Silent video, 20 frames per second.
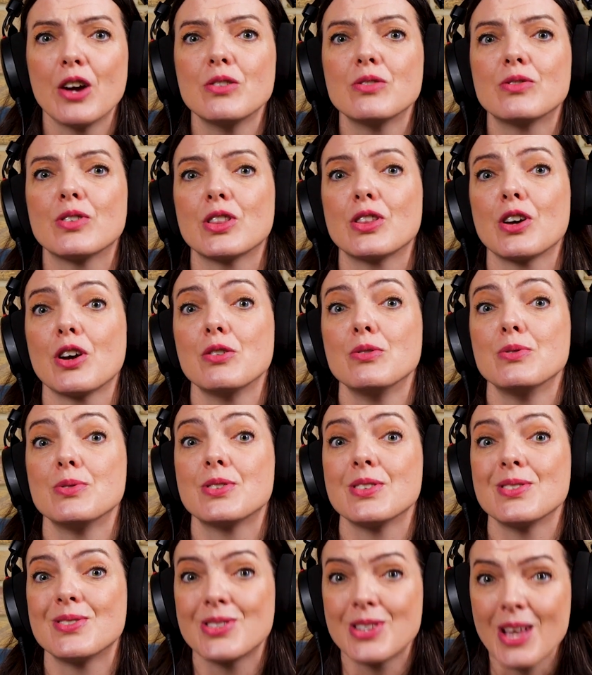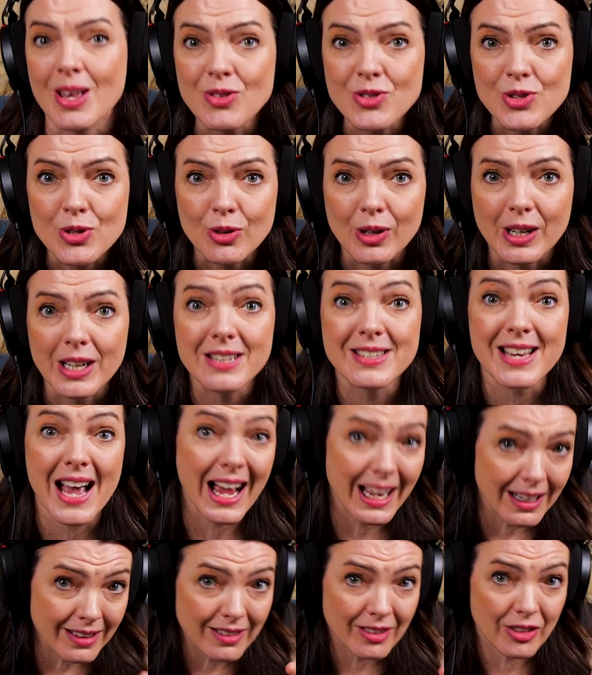over those centuries
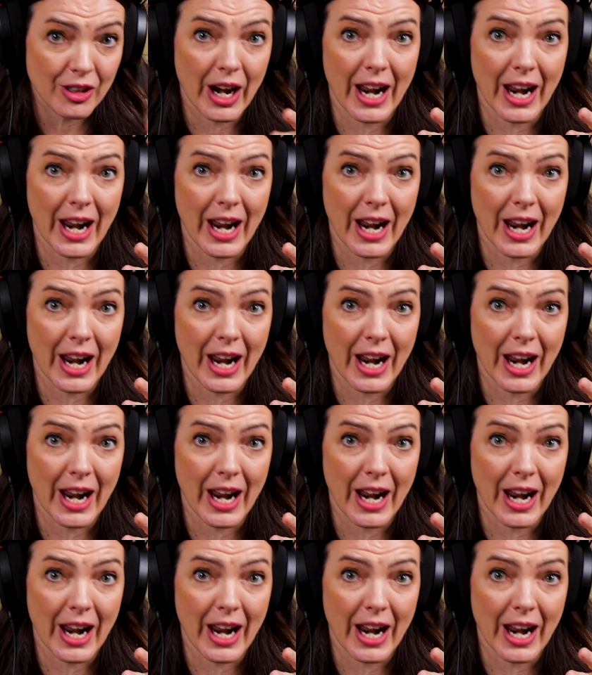and